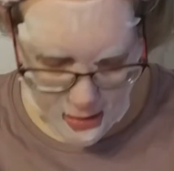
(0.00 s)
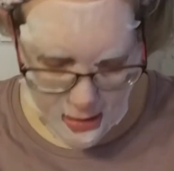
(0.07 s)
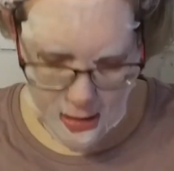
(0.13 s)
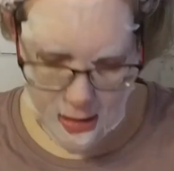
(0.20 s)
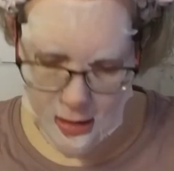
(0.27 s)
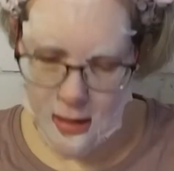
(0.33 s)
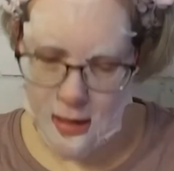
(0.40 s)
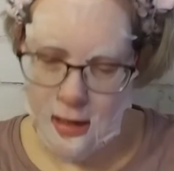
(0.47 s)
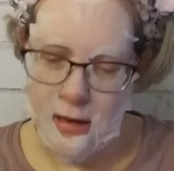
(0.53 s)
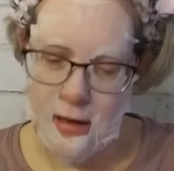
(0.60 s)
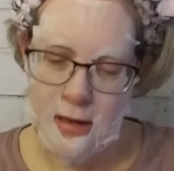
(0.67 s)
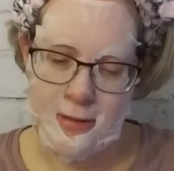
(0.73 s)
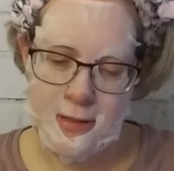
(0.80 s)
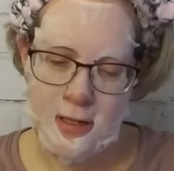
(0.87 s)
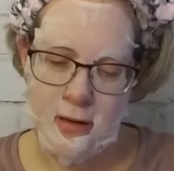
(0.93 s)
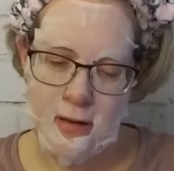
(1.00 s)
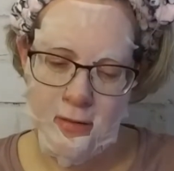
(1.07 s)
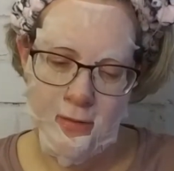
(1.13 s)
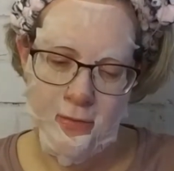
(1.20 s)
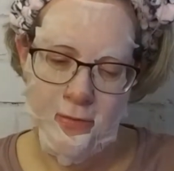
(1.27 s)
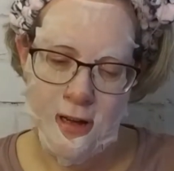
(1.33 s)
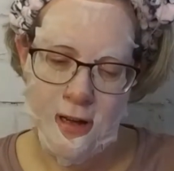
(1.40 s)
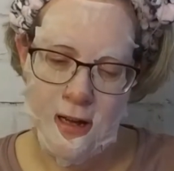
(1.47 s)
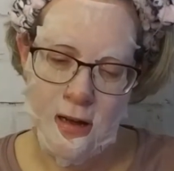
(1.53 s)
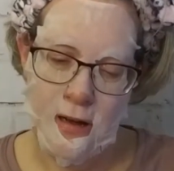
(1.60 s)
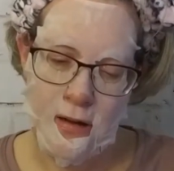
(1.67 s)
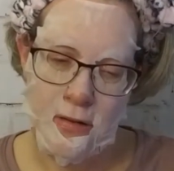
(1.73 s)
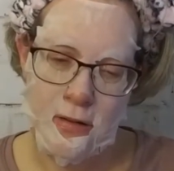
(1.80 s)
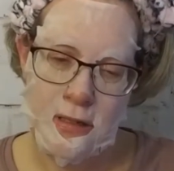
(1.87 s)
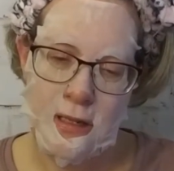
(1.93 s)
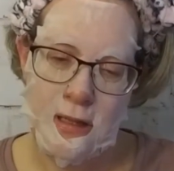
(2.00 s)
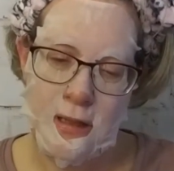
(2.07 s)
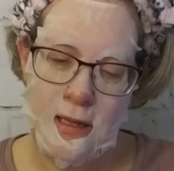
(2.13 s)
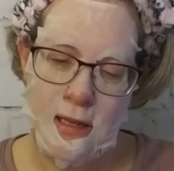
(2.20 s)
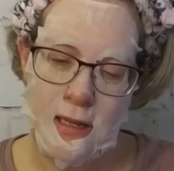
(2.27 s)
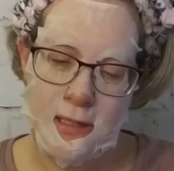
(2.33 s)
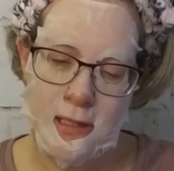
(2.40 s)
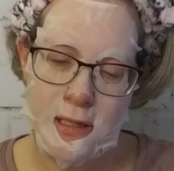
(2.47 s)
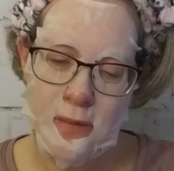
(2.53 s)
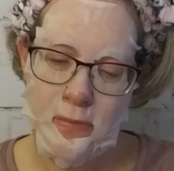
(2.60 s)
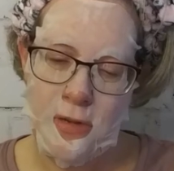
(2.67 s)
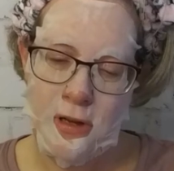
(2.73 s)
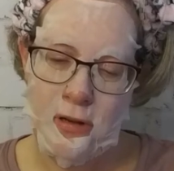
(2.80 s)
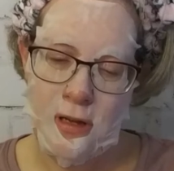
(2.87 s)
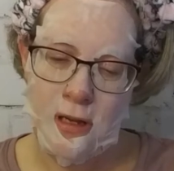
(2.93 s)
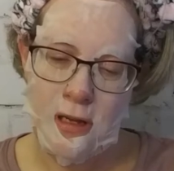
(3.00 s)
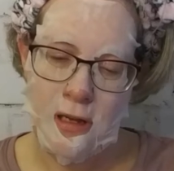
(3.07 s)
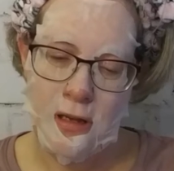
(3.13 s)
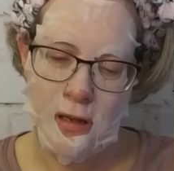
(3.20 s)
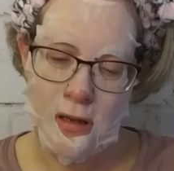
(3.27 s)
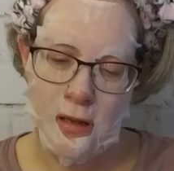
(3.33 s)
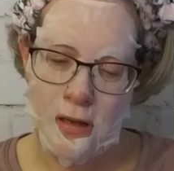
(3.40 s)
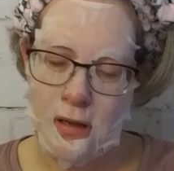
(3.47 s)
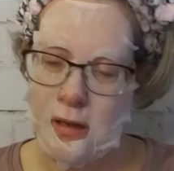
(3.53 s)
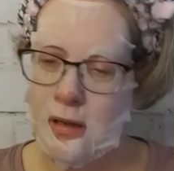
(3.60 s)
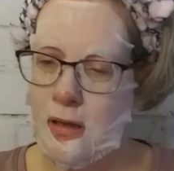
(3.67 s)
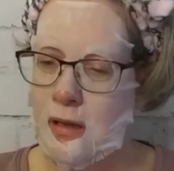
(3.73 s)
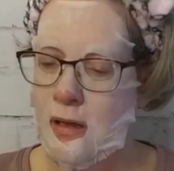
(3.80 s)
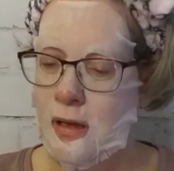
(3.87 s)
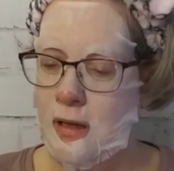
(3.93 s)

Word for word: then I also found these beauty uh,